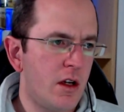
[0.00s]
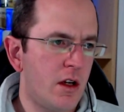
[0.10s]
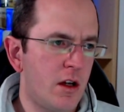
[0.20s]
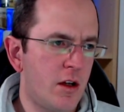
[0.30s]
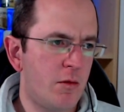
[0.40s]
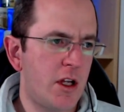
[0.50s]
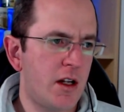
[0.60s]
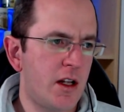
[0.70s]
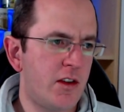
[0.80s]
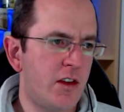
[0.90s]

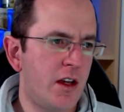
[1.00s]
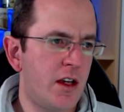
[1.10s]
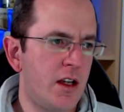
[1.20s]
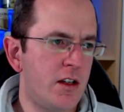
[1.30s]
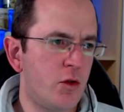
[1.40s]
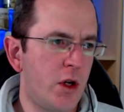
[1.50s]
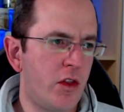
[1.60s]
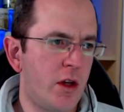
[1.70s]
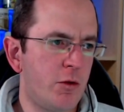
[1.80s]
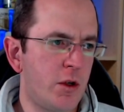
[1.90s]
Like, let's say,
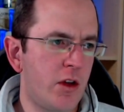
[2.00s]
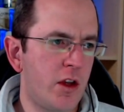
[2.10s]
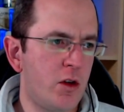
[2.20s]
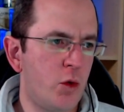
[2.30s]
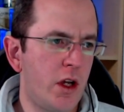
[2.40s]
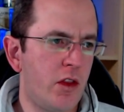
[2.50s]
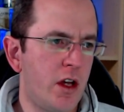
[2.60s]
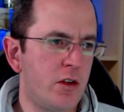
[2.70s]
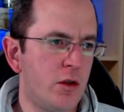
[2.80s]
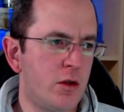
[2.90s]
integrate them together in a way
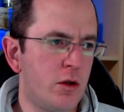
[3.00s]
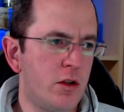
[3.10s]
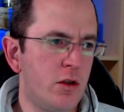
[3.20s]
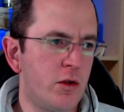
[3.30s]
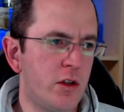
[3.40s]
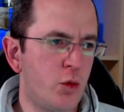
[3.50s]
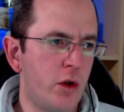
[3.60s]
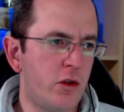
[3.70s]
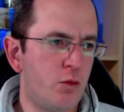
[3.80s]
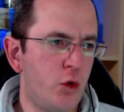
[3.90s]
that you could use it
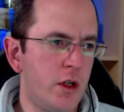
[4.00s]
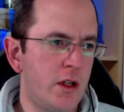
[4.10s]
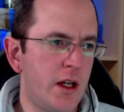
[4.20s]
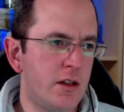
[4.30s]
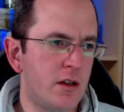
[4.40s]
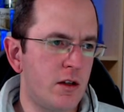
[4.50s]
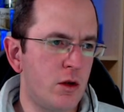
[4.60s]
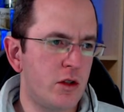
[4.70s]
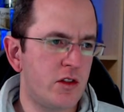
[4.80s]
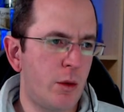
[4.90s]
with Spring Data
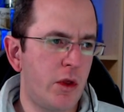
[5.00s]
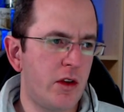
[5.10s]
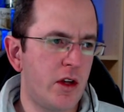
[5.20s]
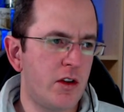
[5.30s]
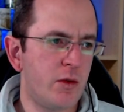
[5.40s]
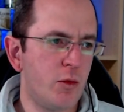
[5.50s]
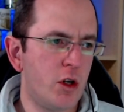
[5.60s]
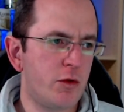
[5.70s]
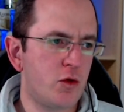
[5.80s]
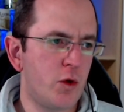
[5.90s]
or something that's
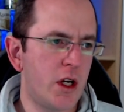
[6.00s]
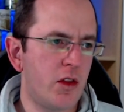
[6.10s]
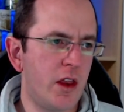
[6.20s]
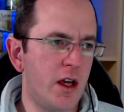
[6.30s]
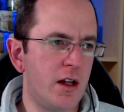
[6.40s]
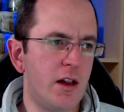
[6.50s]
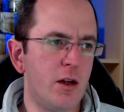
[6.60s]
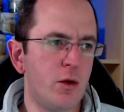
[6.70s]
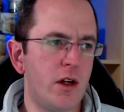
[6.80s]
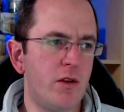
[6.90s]
more abstract than
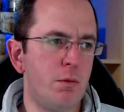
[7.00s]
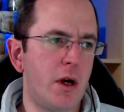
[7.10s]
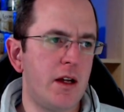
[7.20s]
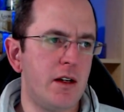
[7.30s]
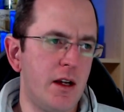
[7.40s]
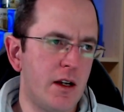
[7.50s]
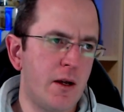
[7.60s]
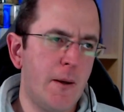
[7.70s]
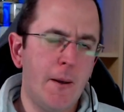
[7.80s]
low-level binding.